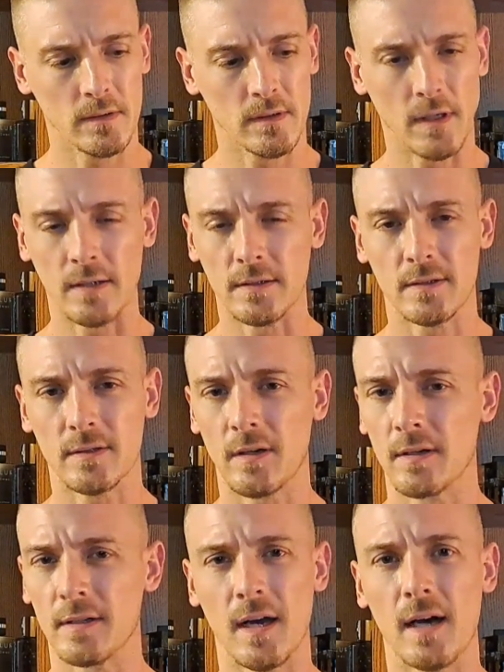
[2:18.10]
And I
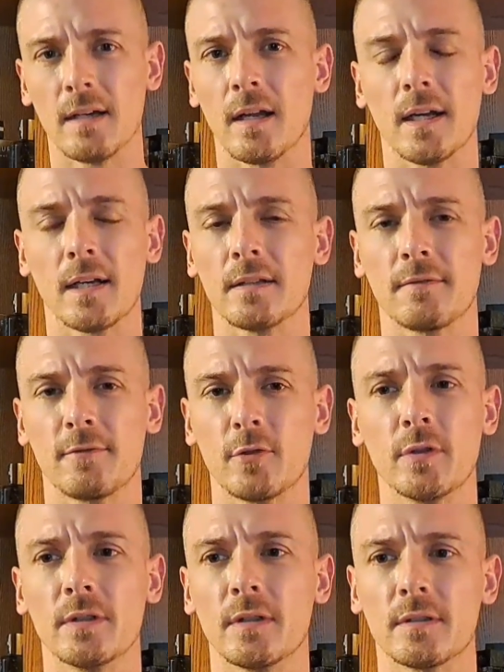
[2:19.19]
started not liking the
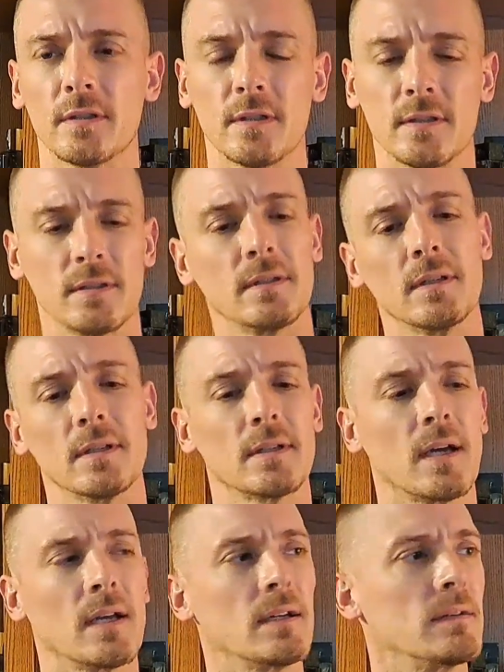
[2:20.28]
fruitiness, and it
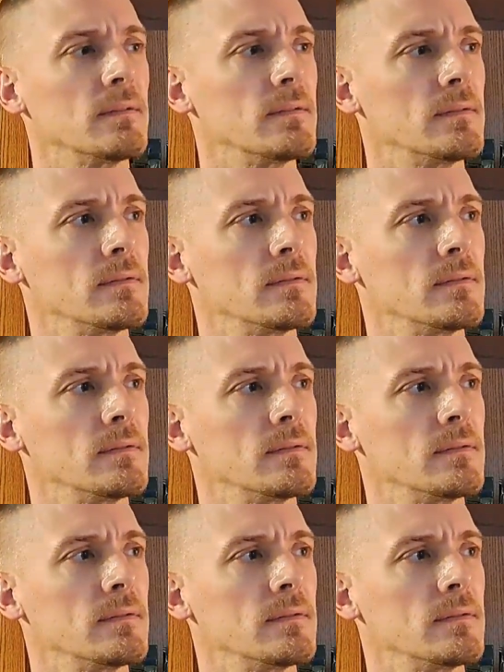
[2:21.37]
kind of